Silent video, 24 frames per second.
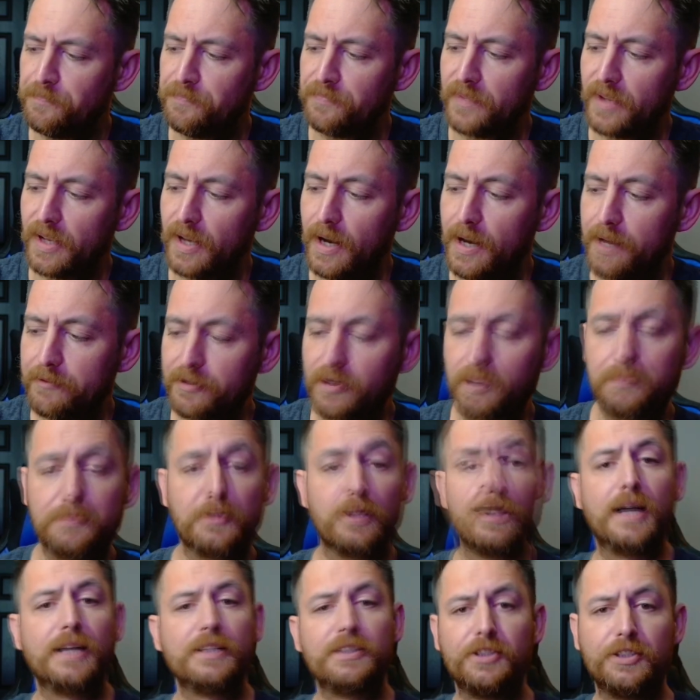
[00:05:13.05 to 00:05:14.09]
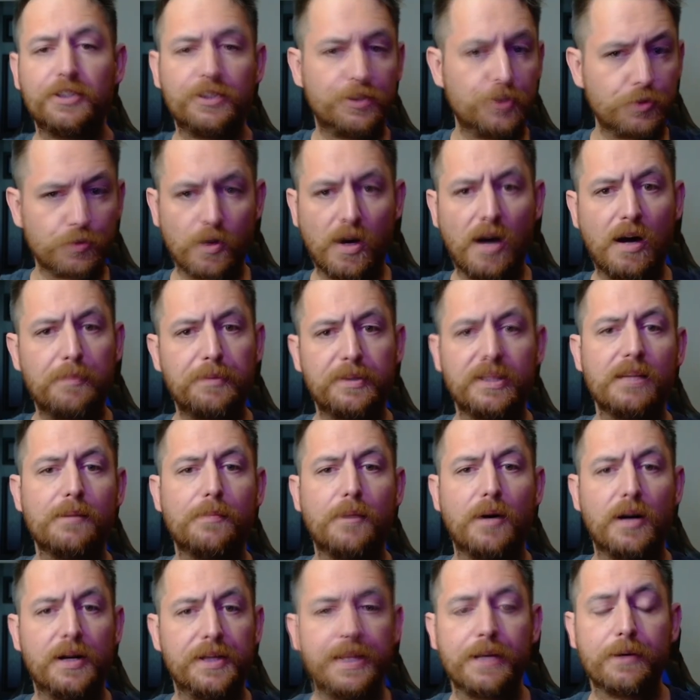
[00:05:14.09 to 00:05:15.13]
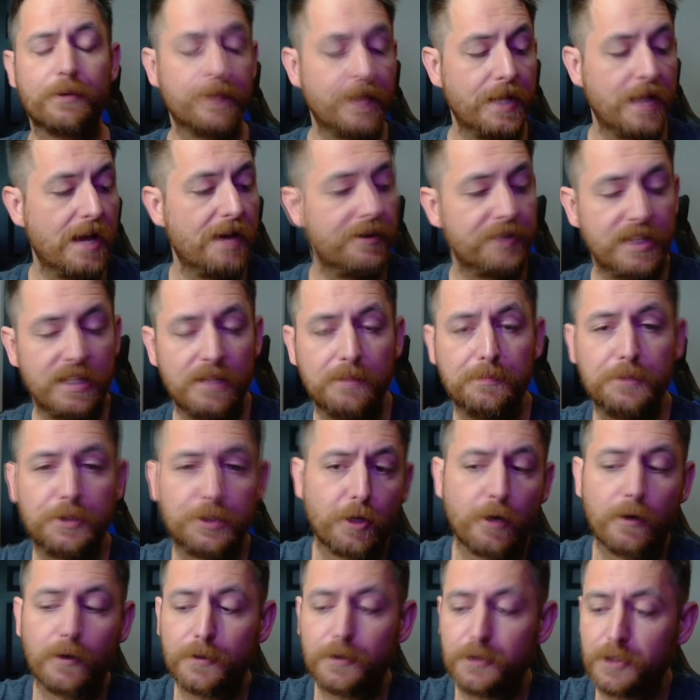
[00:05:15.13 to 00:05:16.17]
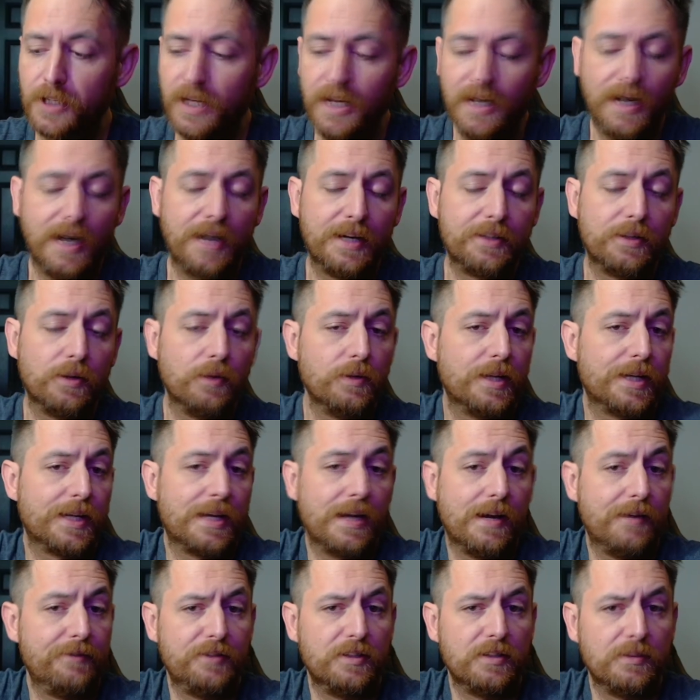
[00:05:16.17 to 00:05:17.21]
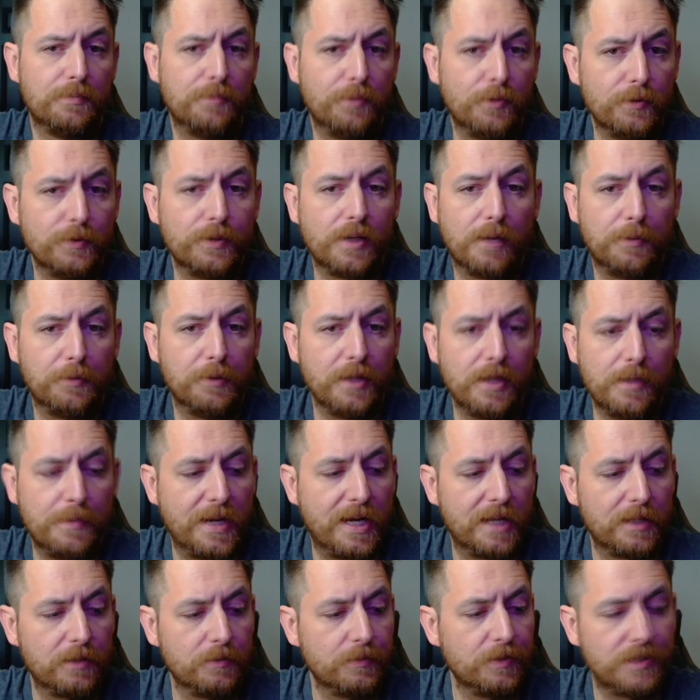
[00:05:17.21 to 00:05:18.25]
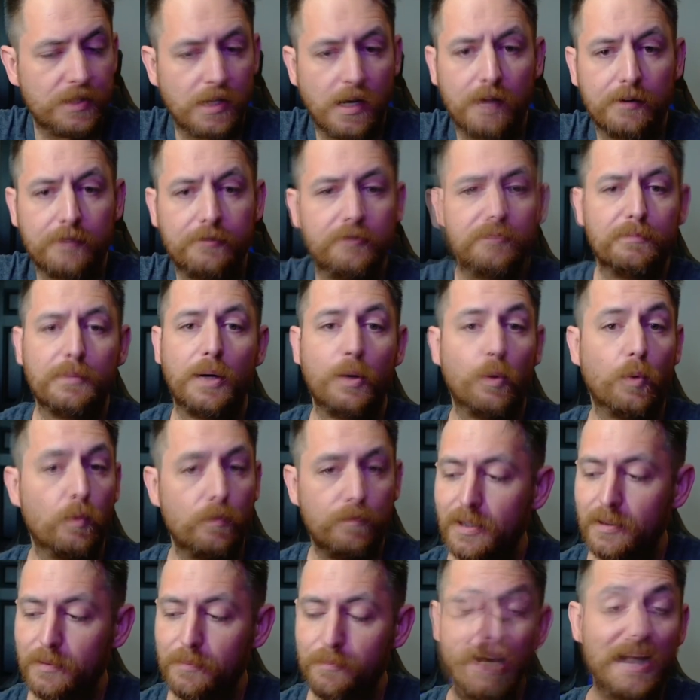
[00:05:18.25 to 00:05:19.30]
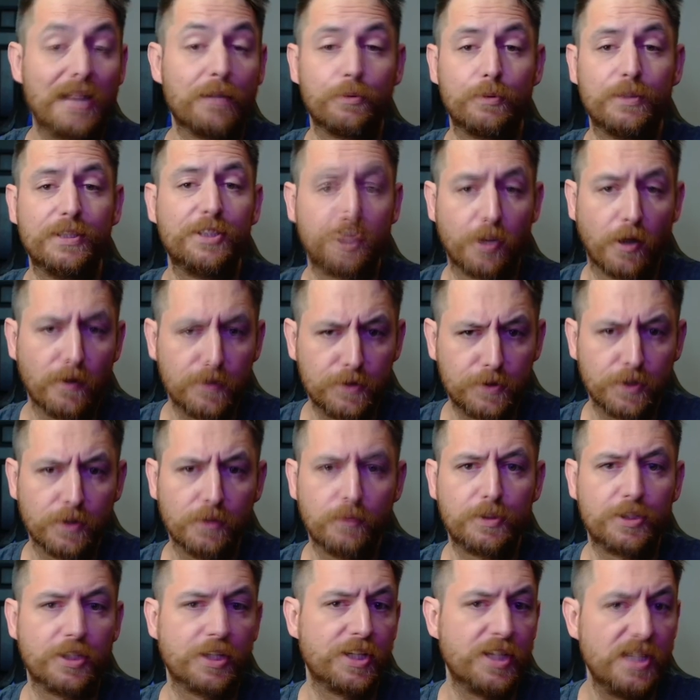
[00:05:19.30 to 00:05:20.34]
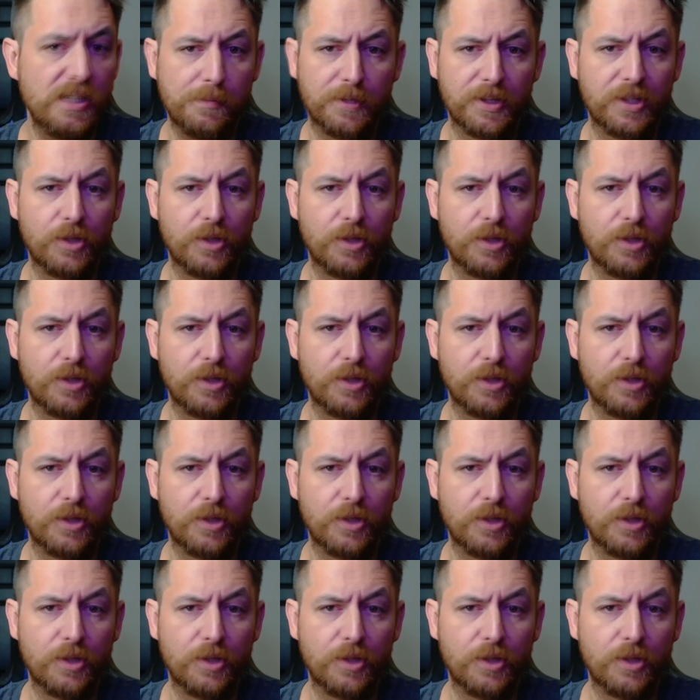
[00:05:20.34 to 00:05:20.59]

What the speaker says: I have come to like just dropping them on there and having them charge. I don't like having to pull AA batteries off of my battery charger, which I keep on the